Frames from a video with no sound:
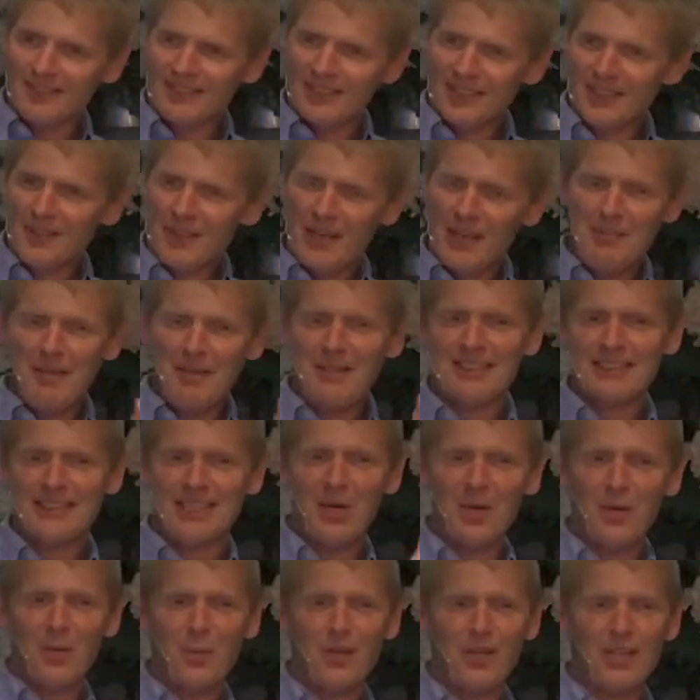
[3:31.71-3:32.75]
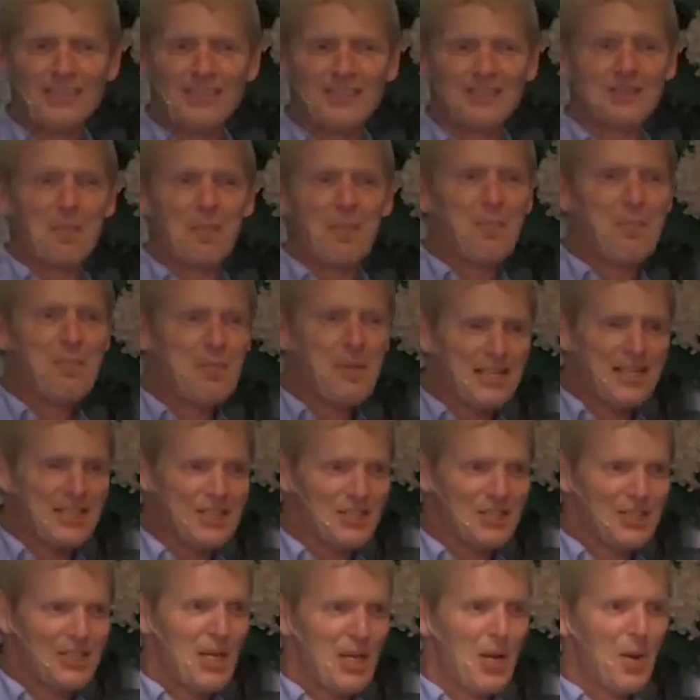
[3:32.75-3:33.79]
okay, because I don't want us to miss
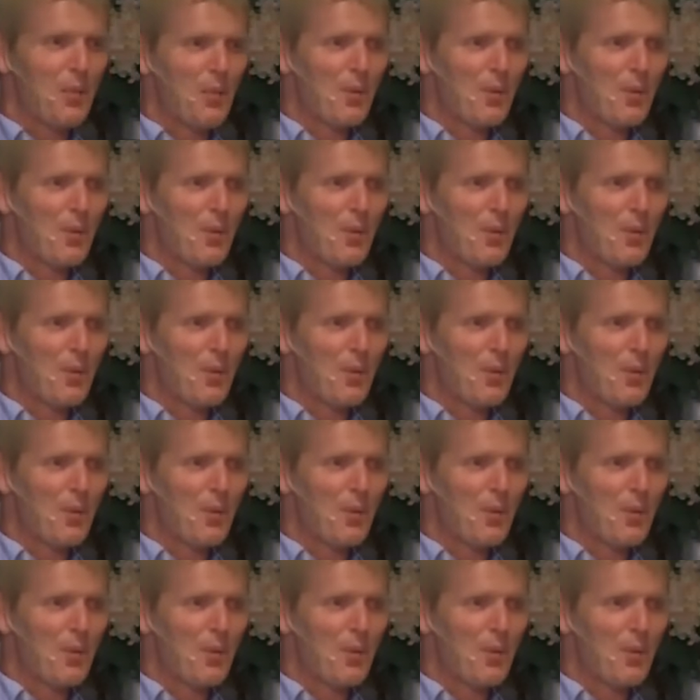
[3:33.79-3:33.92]
what